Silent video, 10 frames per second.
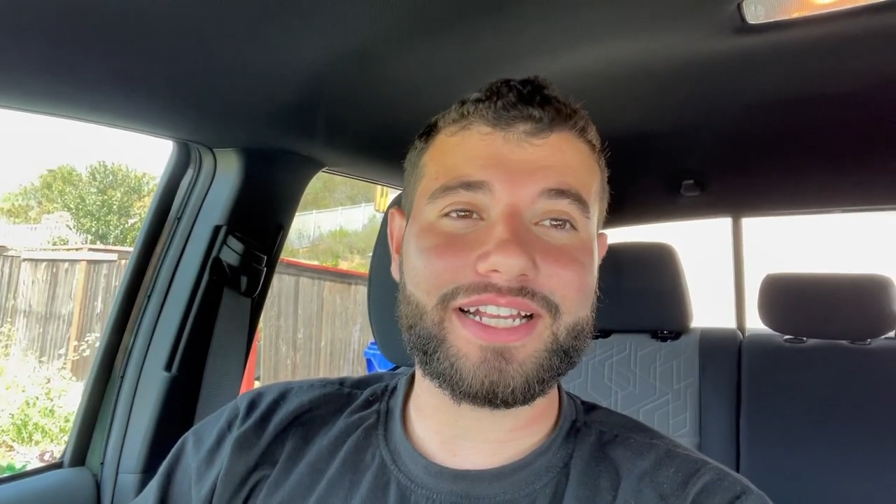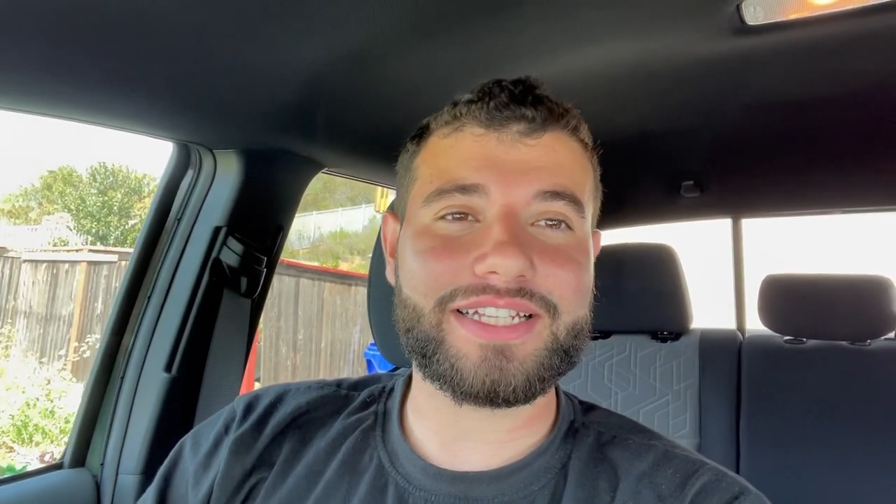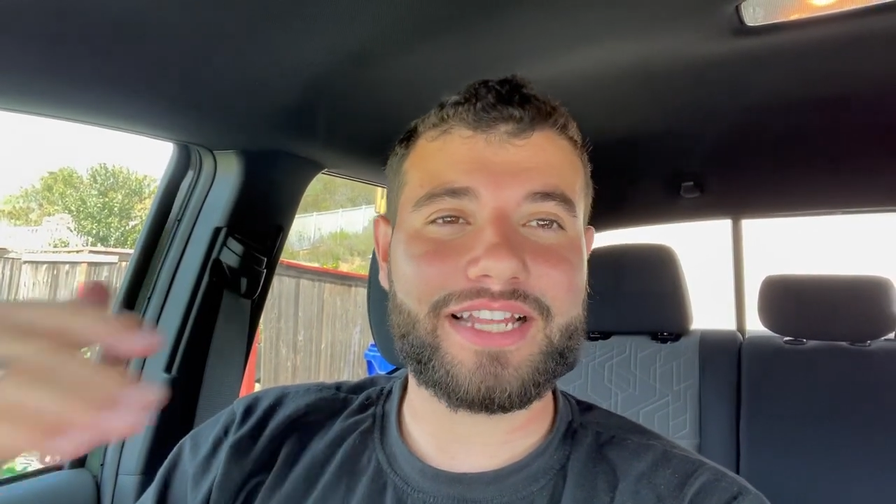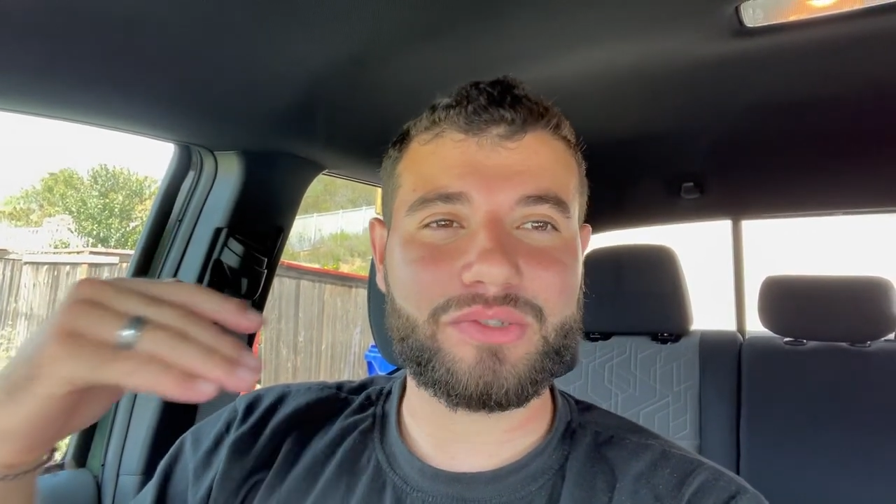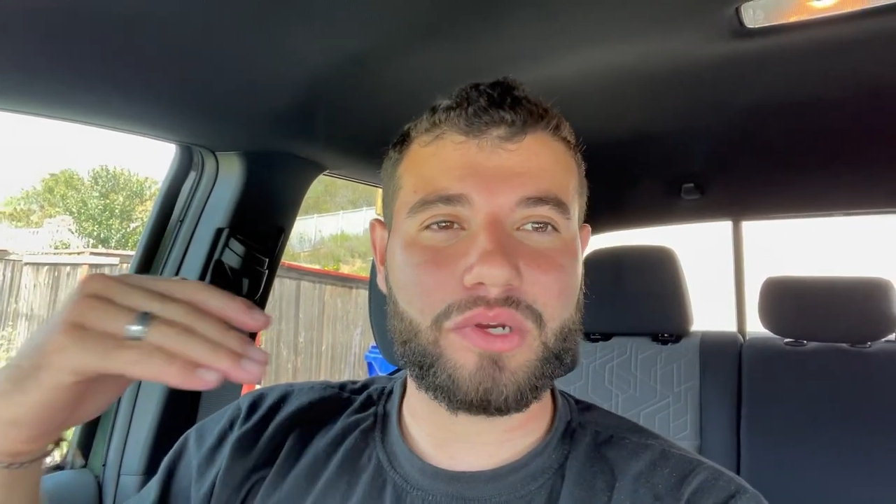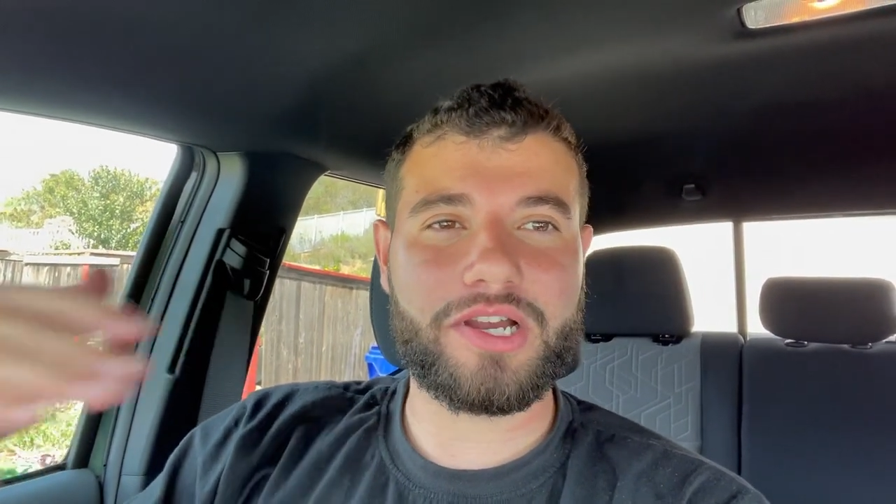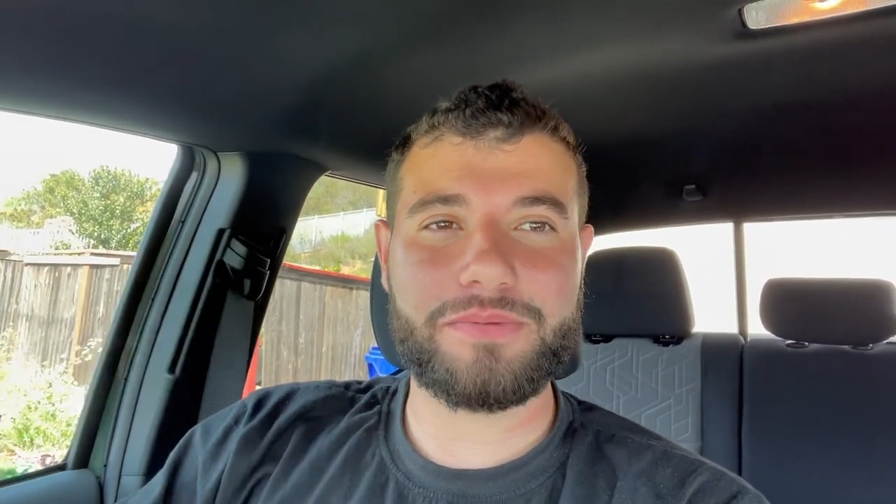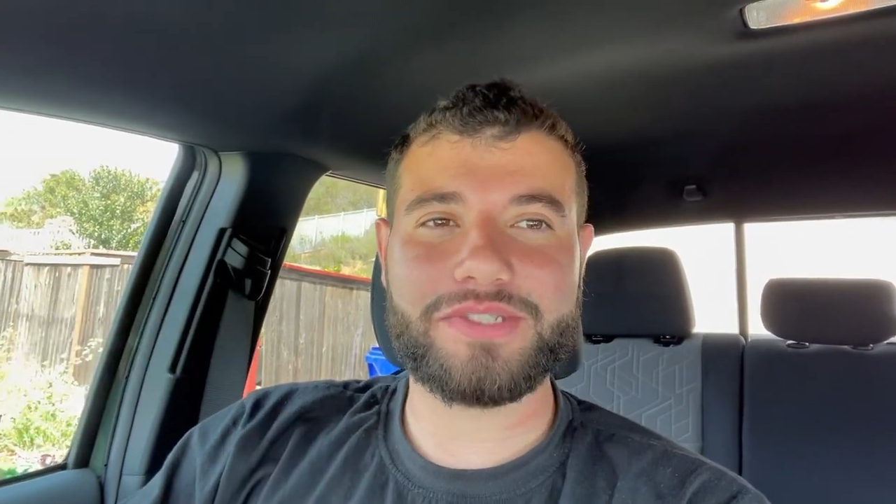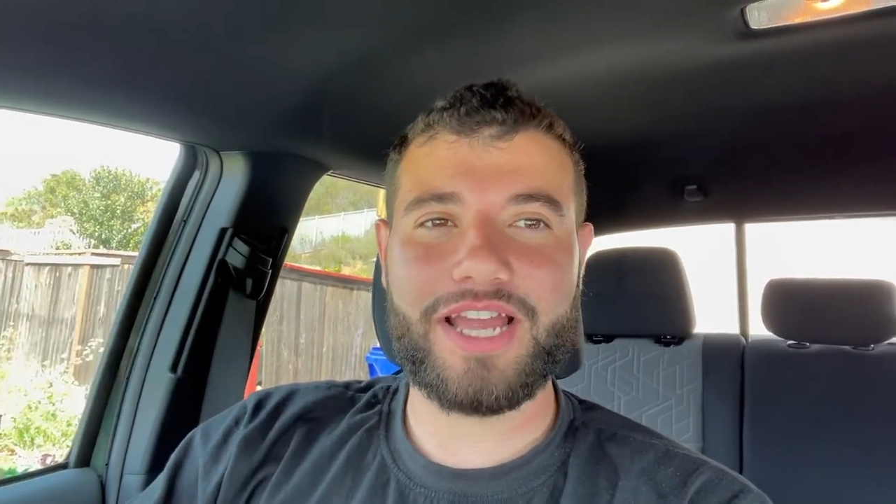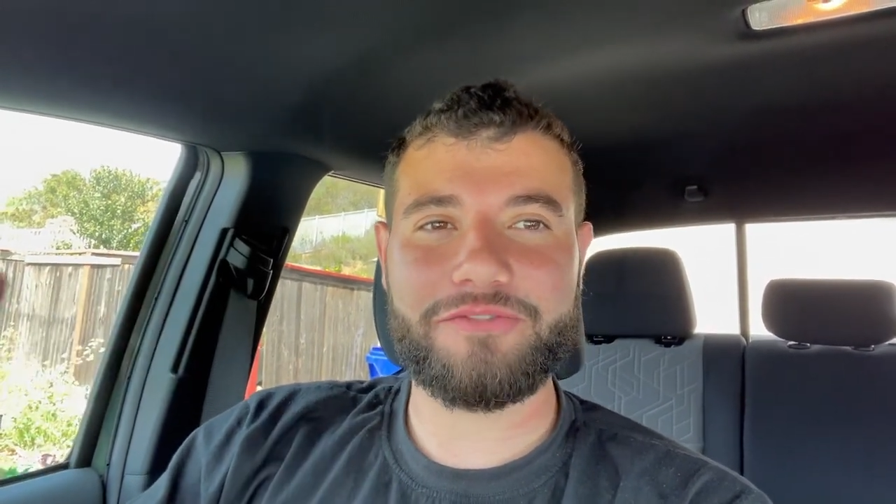because that's what
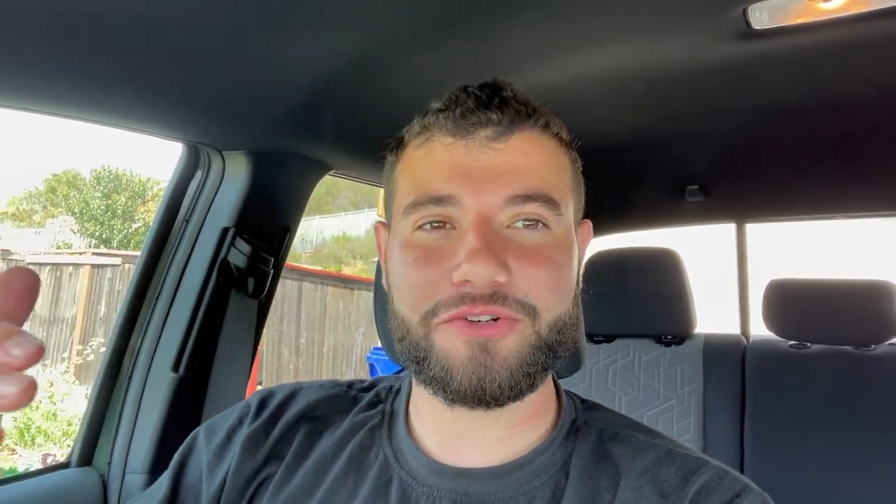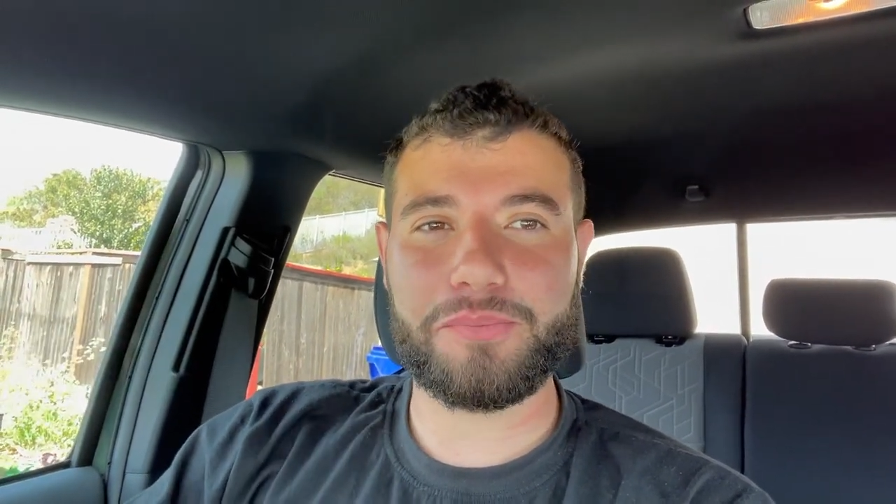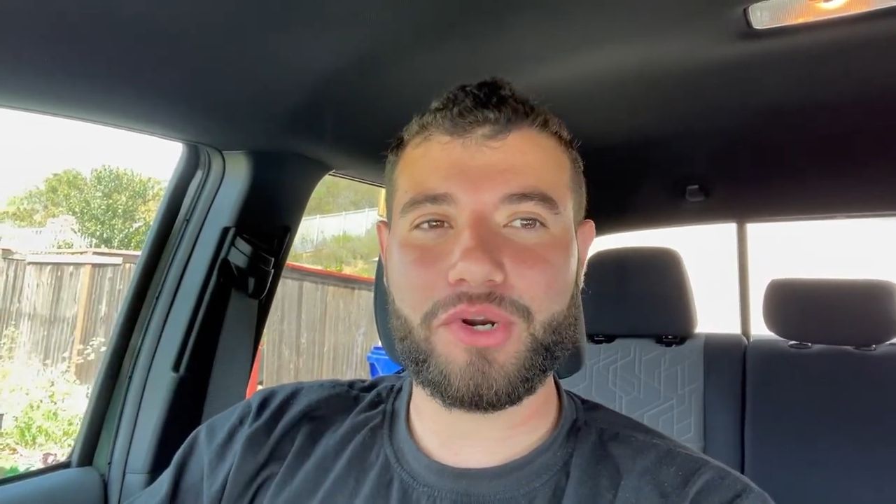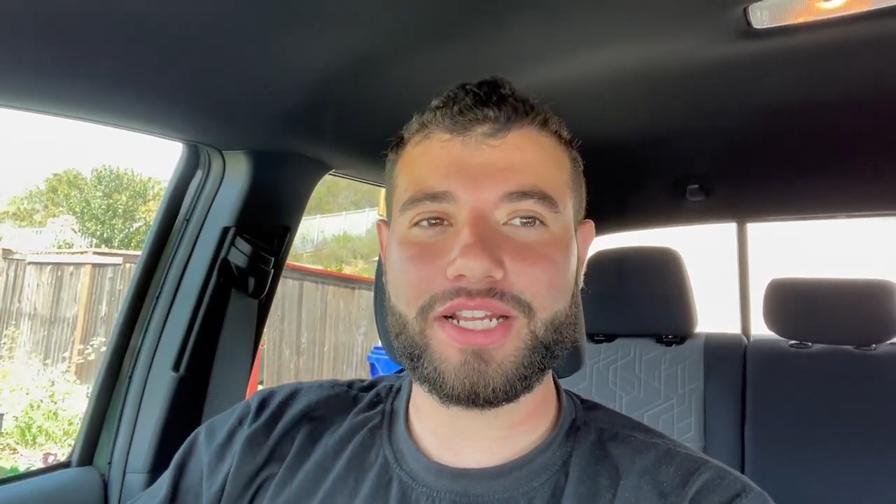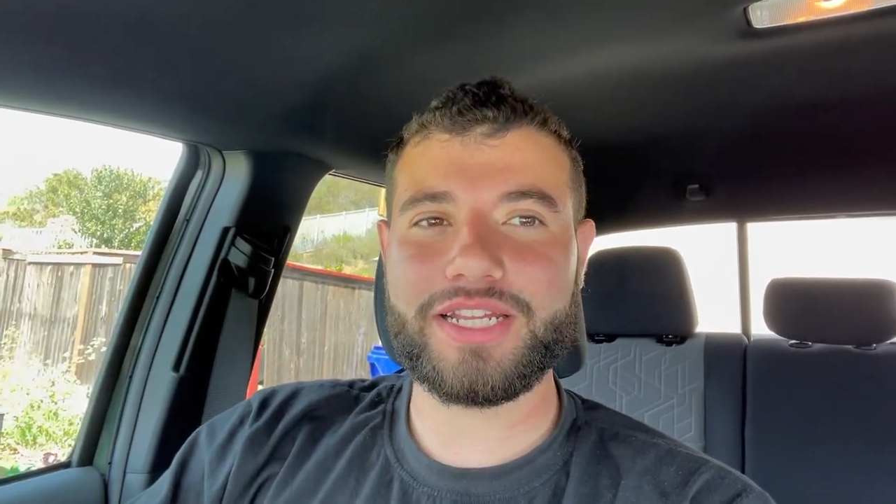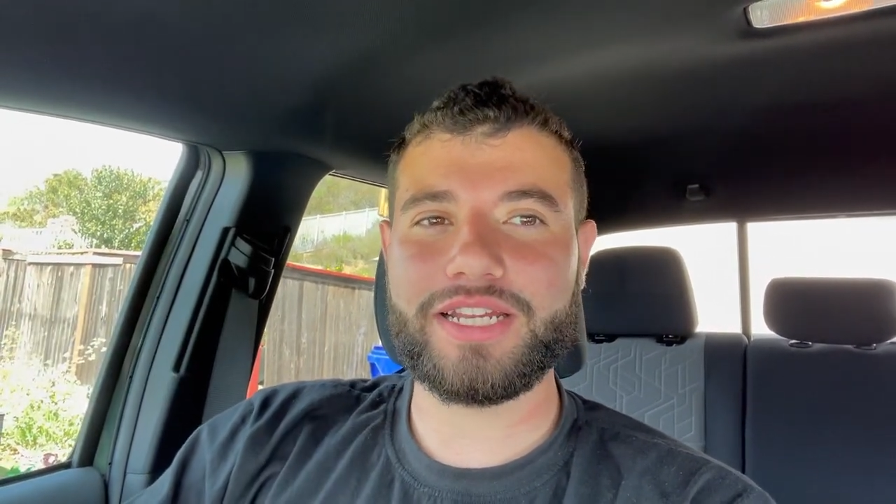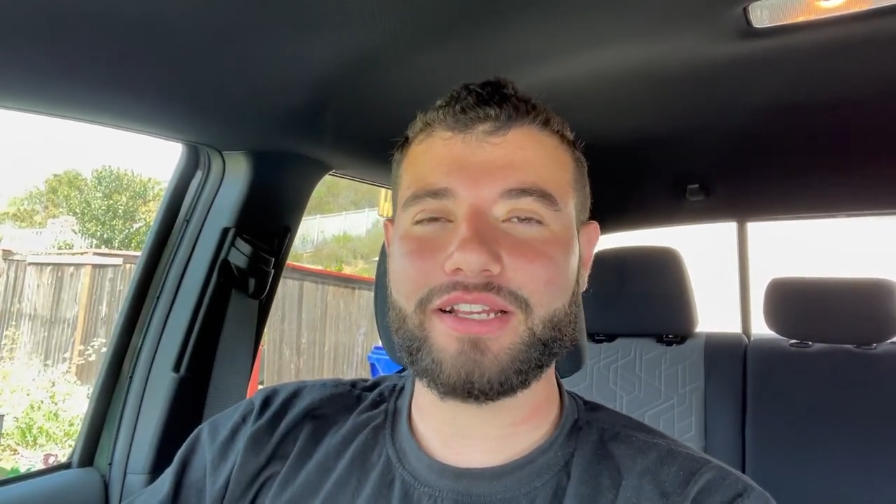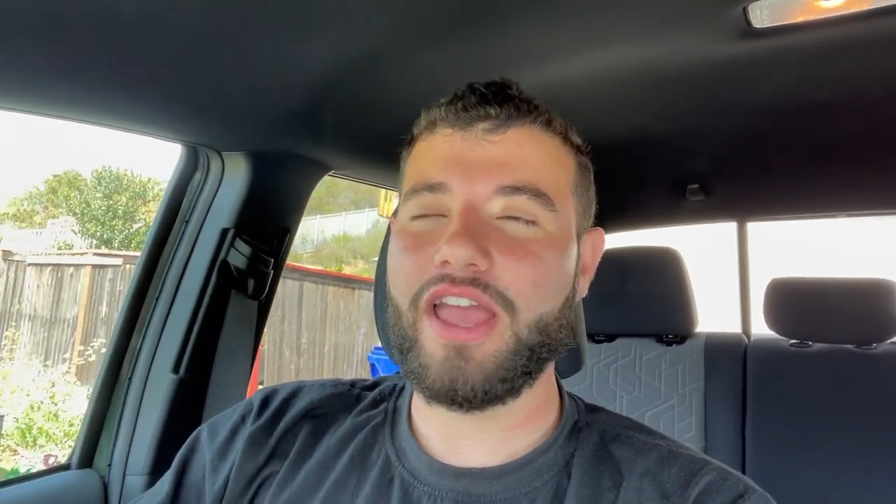comes after braking.